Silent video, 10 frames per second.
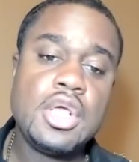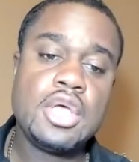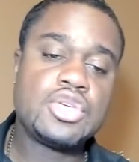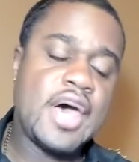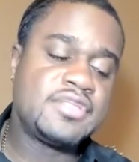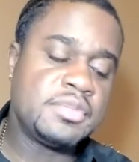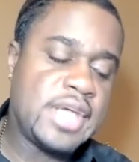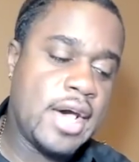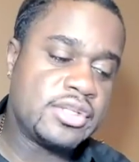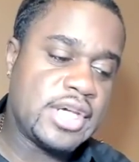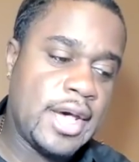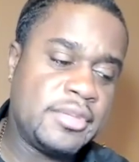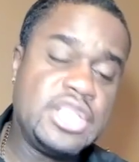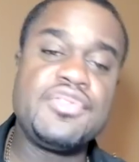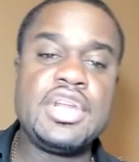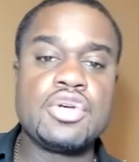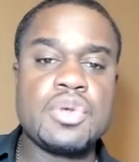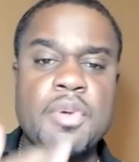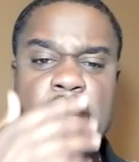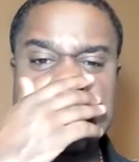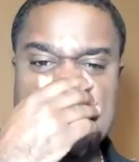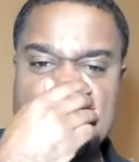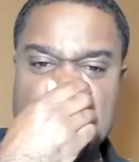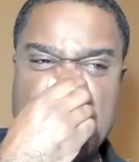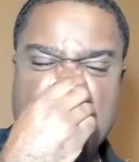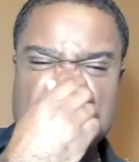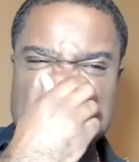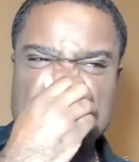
So I have some downtime. These videos will probably be put out